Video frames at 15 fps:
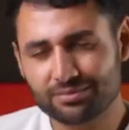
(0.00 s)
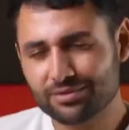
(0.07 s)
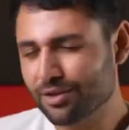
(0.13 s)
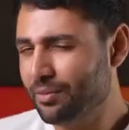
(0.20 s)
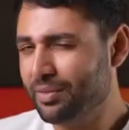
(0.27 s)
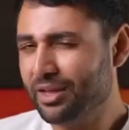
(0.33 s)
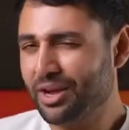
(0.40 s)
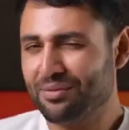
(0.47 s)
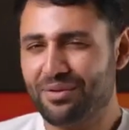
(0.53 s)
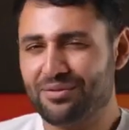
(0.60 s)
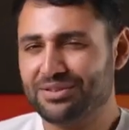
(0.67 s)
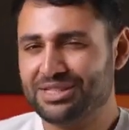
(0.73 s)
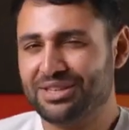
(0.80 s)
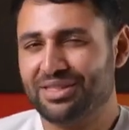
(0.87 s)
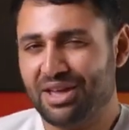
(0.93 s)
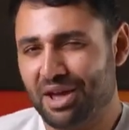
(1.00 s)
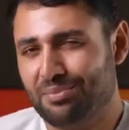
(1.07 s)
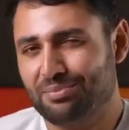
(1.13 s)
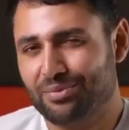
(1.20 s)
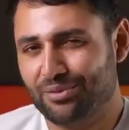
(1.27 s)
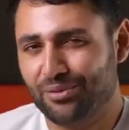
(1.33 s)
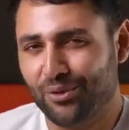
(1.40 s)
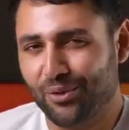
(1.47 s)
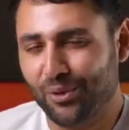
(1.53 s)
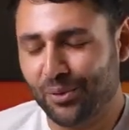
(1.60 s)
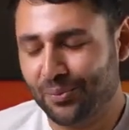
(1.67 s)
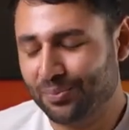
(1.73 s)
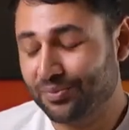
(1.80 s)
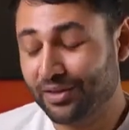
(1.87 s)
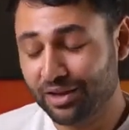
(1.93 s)
Don't think I've ever seen that happen before.
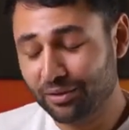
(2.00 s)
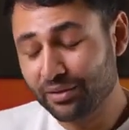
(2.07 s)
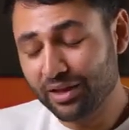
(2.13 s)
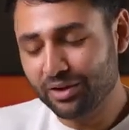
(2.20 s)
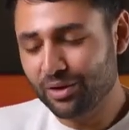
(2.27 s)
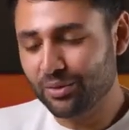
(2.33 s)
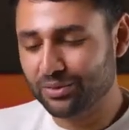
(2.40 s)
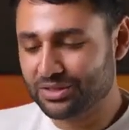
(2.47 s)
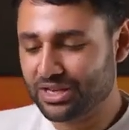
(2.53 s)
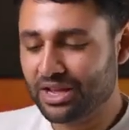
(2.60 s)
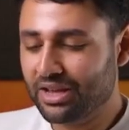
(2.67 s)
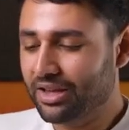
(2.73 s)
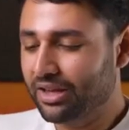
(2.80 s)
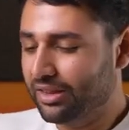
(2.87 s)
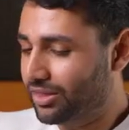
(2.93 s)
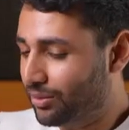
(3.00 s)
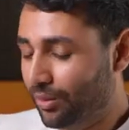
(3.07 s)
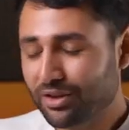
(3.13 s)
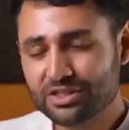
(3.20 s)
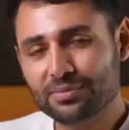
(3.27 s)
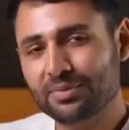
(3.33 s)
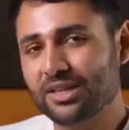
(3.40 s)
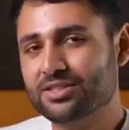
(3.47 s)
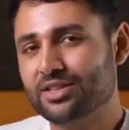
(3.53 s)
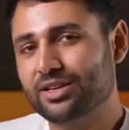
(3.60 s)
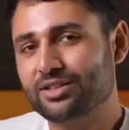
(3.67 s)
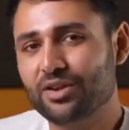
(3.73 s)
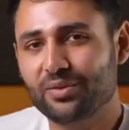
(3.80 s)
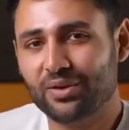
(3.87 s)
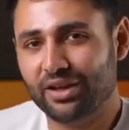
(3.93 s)
And on that note, there are some things that
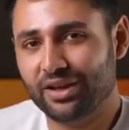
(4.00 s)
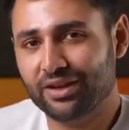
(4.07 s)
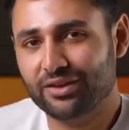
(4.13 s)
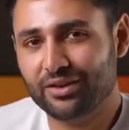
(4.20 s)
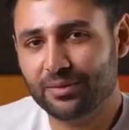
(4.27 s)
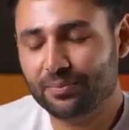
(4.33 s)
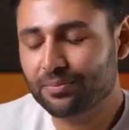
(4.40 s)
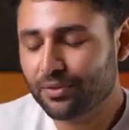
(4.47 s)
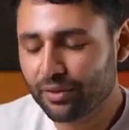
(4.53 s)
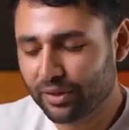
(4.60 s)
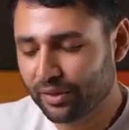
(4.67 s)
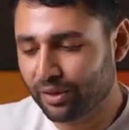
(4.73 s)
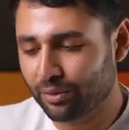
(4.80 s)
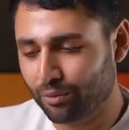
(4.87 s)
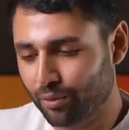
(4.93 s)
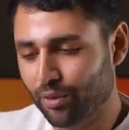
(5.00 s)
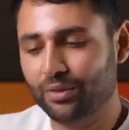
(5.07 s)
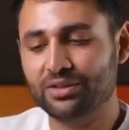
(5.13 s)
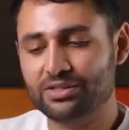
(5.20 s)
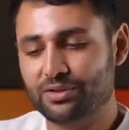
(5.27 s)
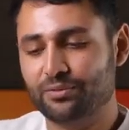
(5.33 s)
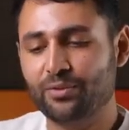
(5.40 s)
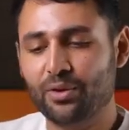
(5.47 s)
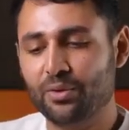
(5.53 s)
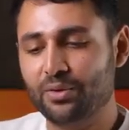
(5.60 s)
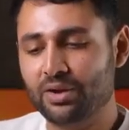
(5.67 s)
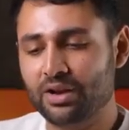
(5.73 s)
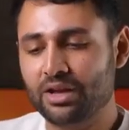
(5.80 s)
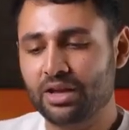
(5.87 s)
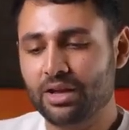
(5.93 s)
I don't like. Nothing that ruins the
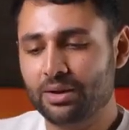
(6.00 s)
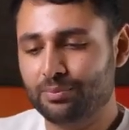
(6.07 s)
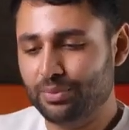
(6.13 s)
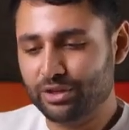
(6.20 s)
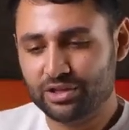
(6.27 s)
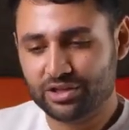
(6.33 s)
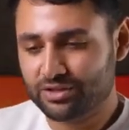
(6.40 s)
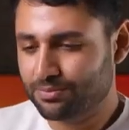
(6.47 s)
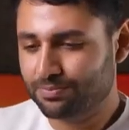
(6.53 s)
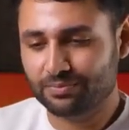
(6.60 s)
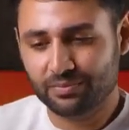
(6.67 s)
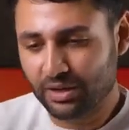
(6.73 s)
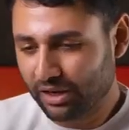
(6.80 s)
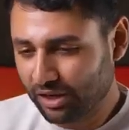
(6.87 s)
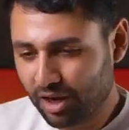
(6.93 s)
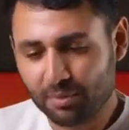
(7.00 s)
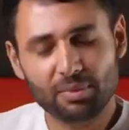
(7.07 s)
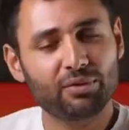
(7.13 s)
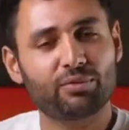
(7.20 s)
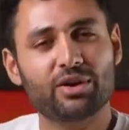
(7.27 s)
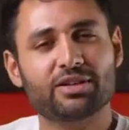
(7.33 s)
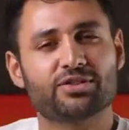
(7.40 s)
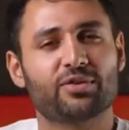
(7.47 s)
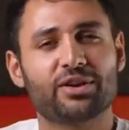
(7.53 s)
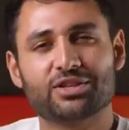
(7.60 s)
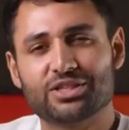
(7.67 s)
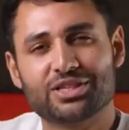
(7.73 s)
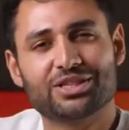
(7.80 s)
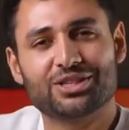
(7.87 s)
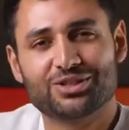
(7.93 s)
phone, but just a couple of really strange
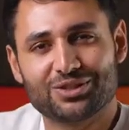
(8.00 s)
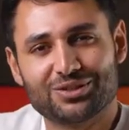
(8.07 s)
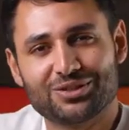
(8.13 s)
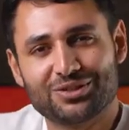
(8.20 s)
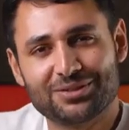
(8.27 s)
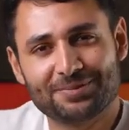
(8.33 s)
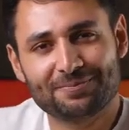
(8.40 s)
decisions.